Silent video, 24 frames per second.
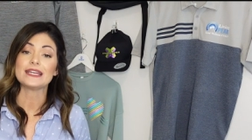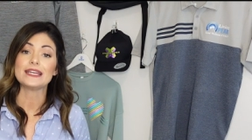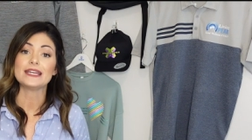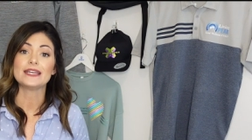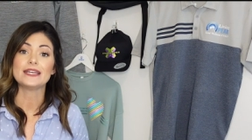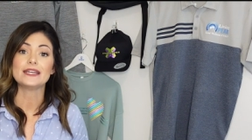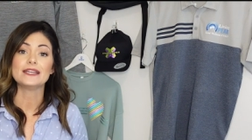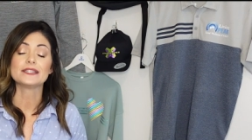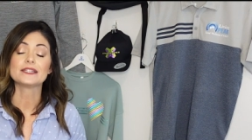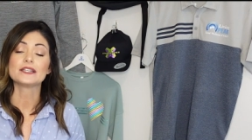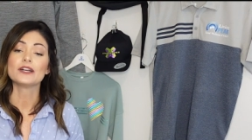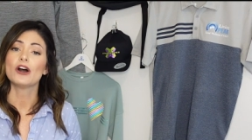
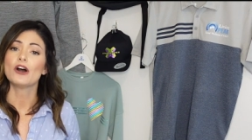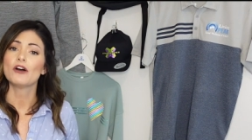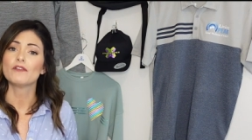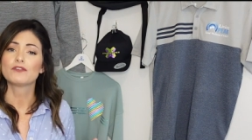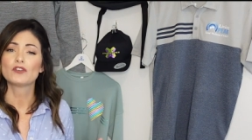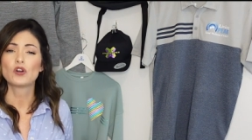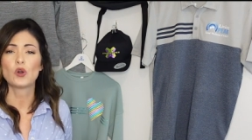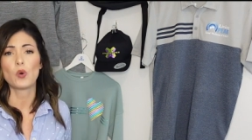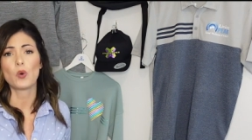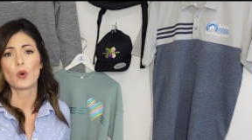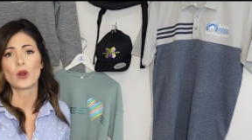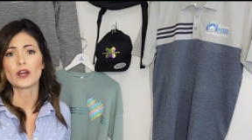is,
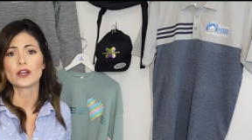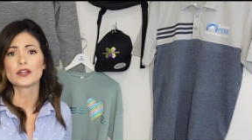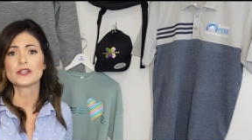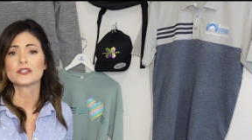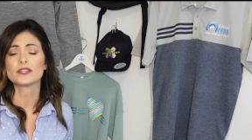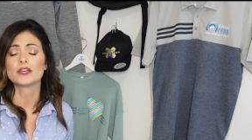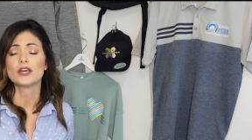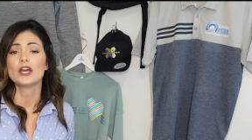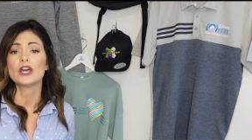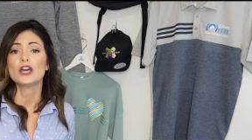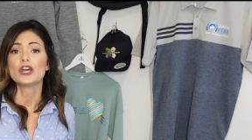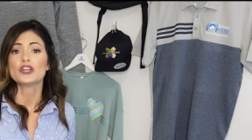of
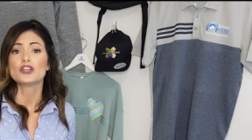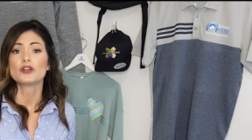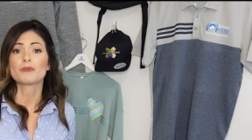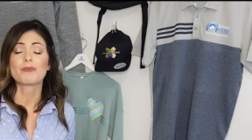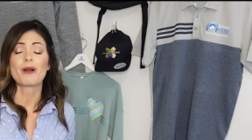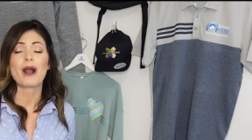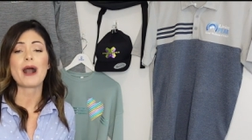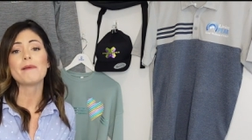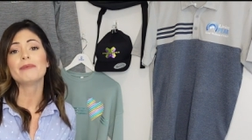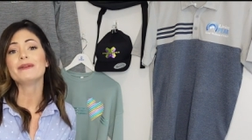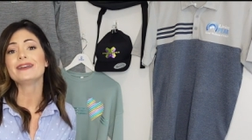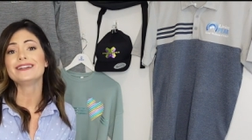course, you're
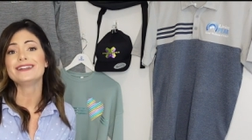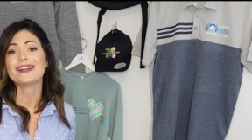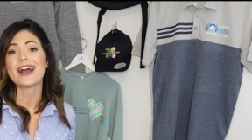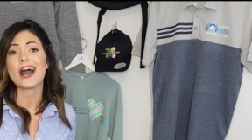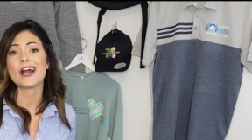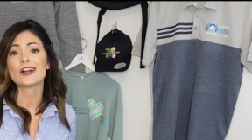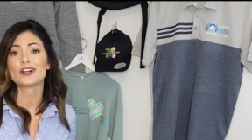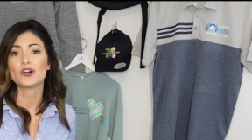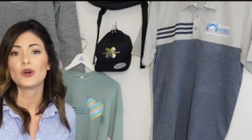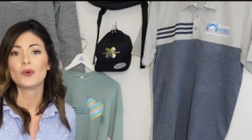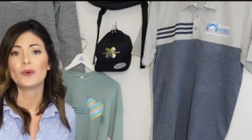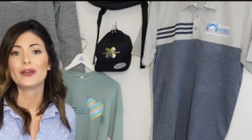probably
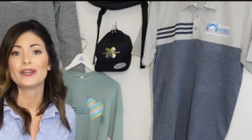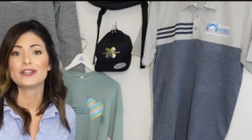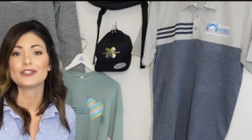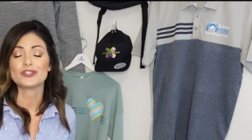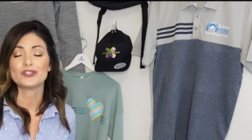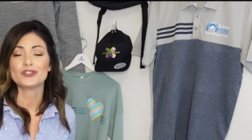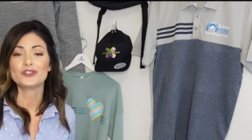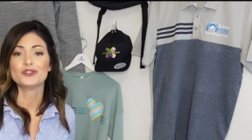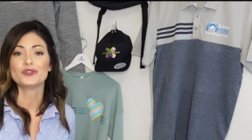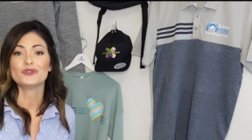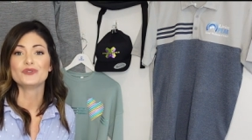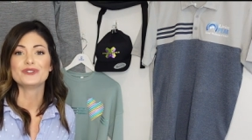not going
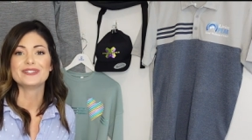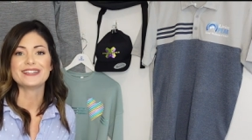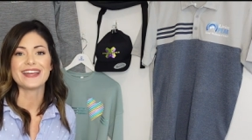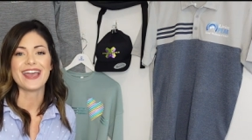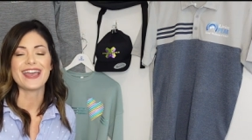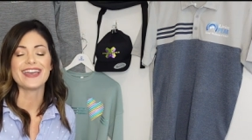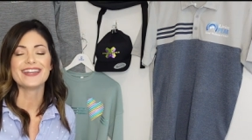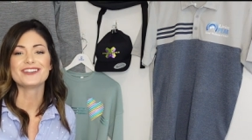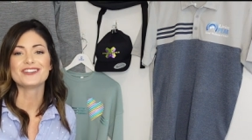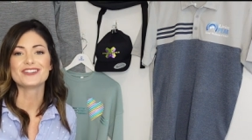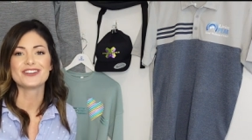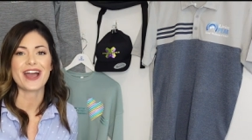to do
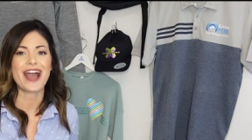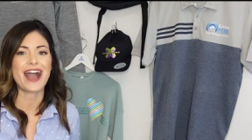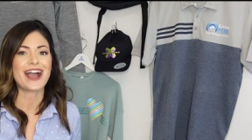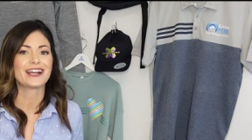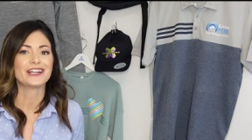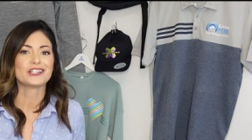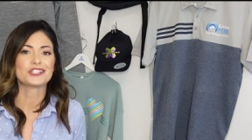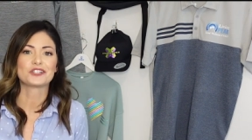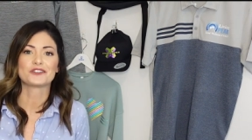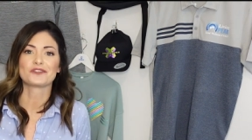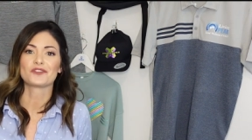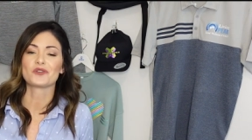10
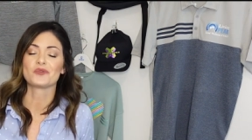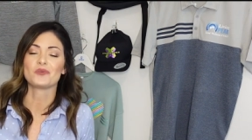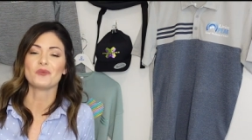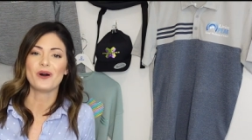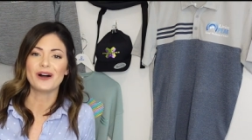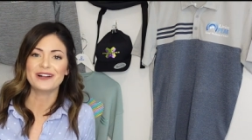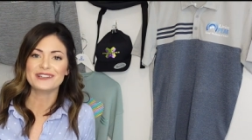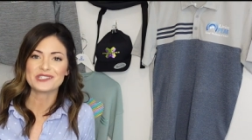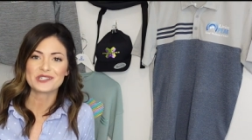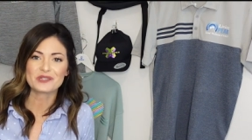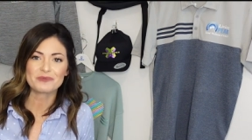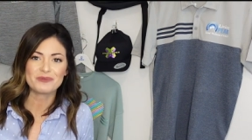jackets for
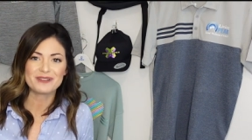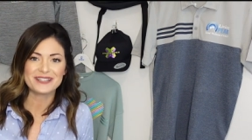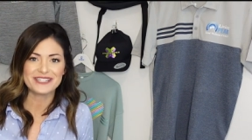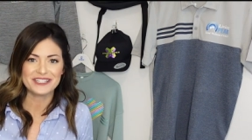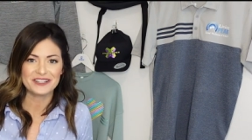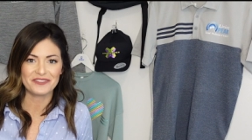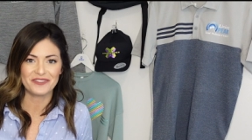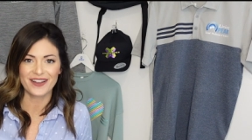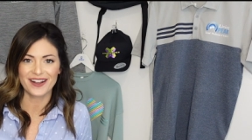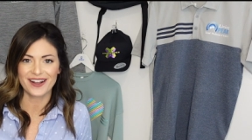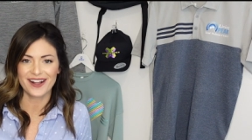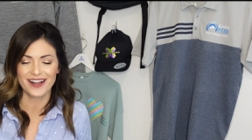one
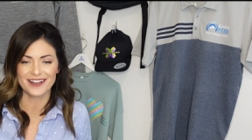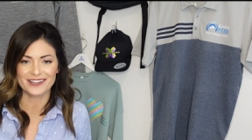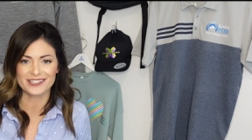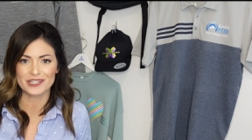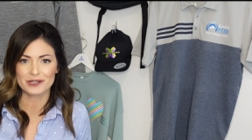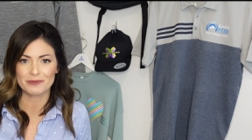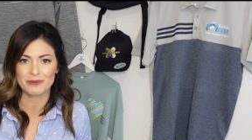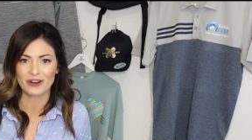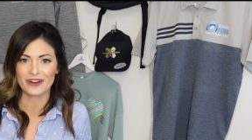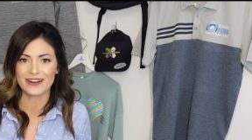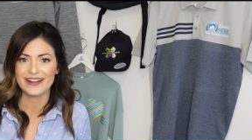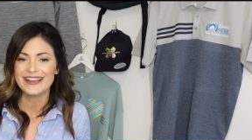specific
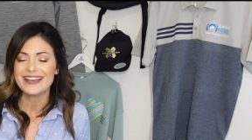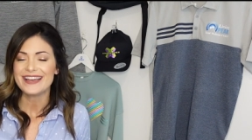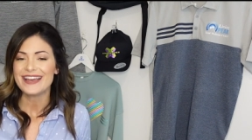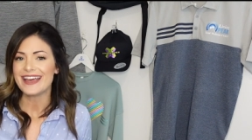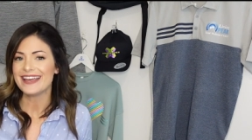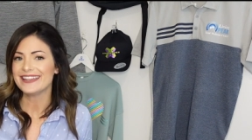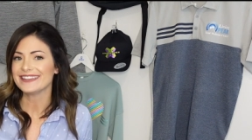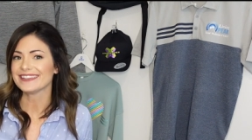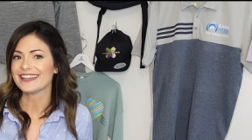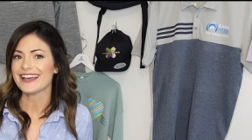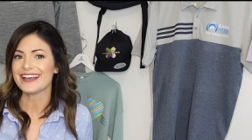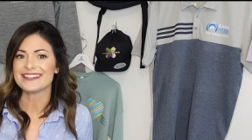customer
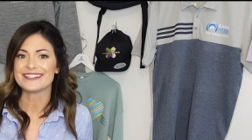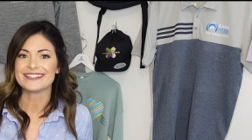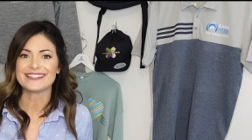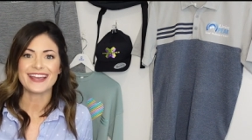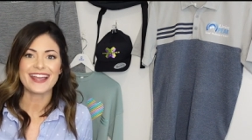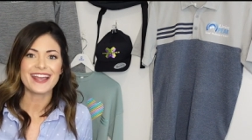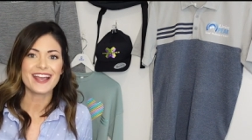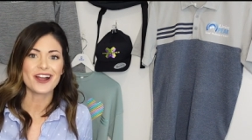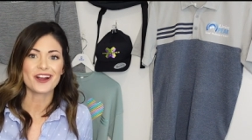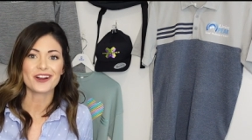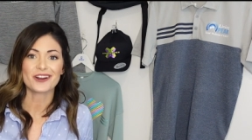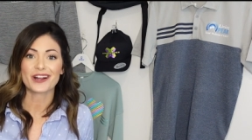unless
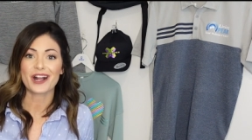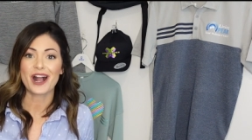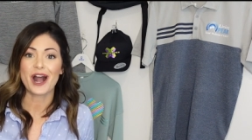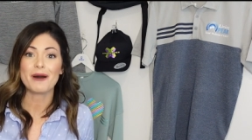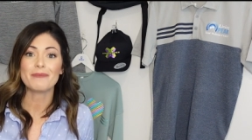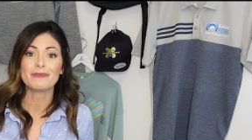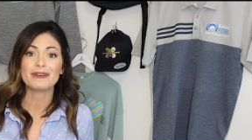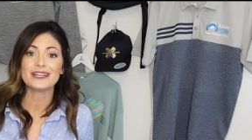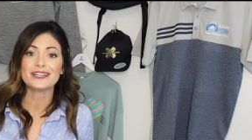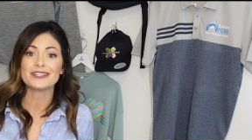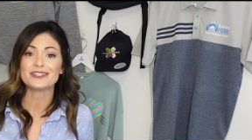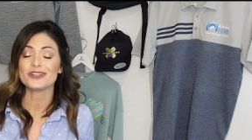they are
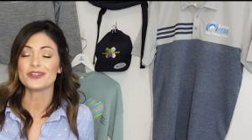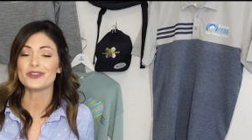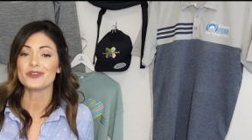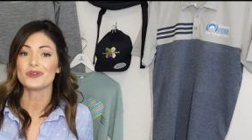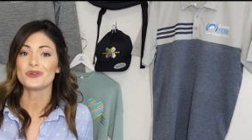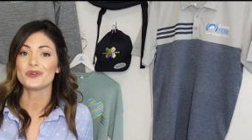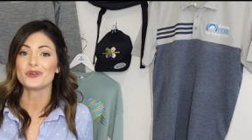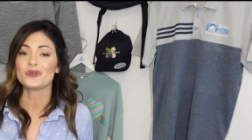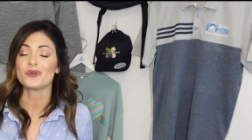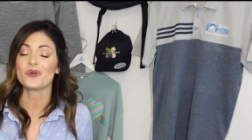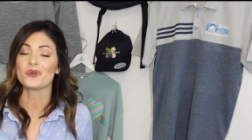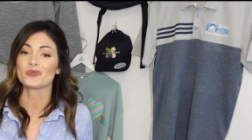coming to
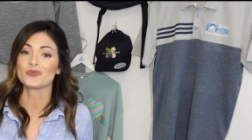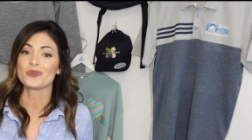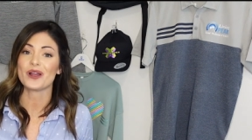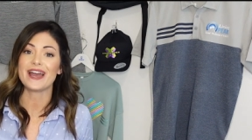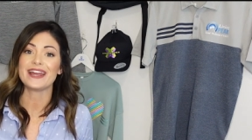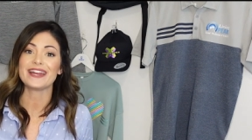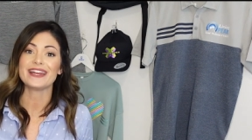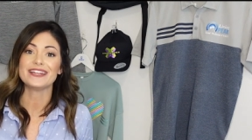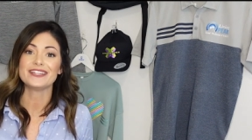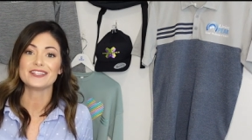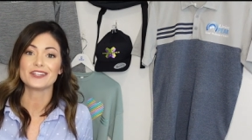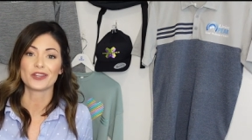you
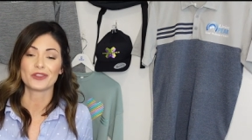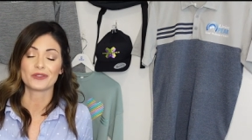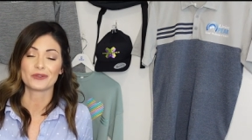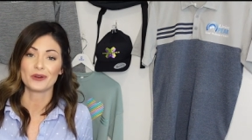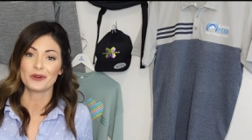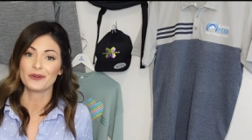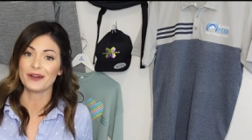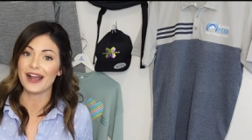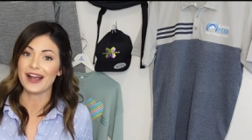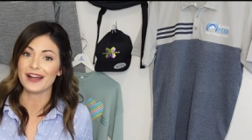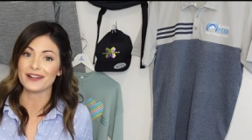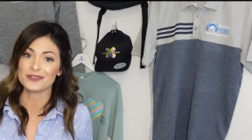ready to
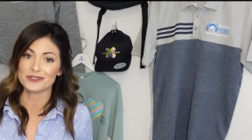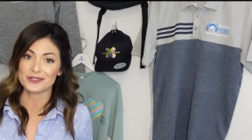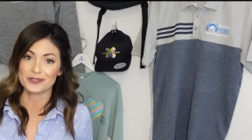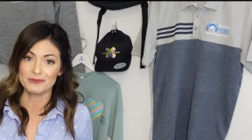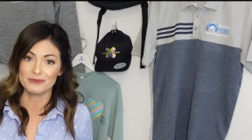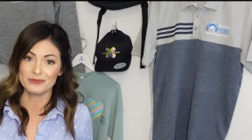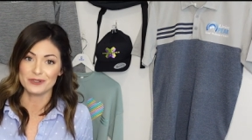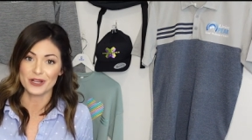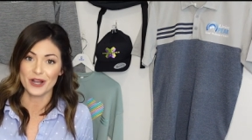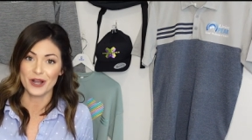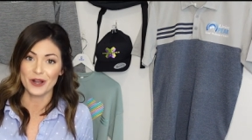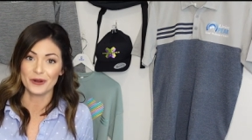throw down
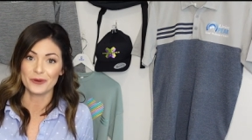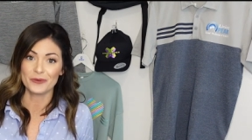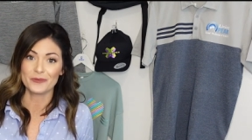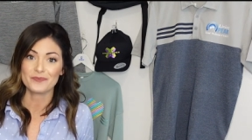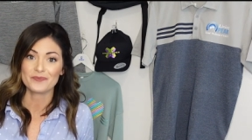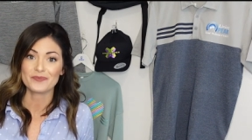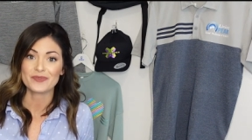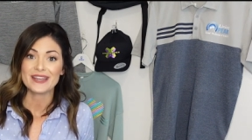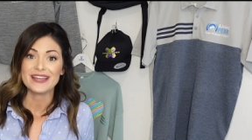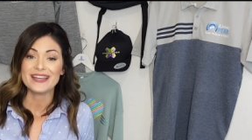some dough.